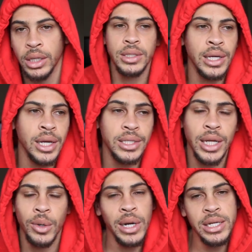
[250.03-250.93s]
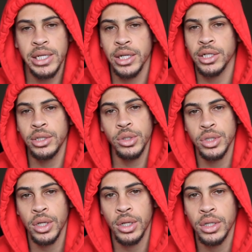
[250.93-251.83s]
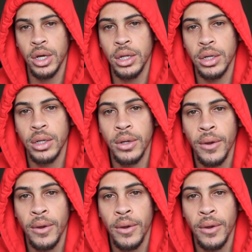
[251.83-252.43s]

Cause like I said, when I seen her, she was Solodolo.